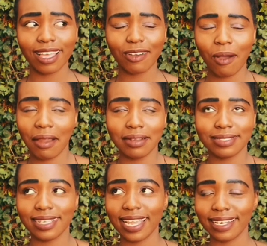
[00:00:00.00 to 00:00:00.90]

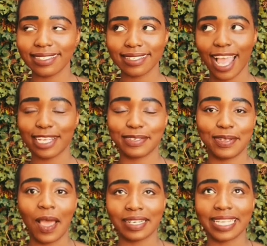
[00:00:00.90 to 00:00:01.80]
quarantine
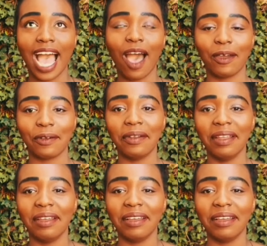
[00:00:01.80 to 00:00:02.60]
/ lockdown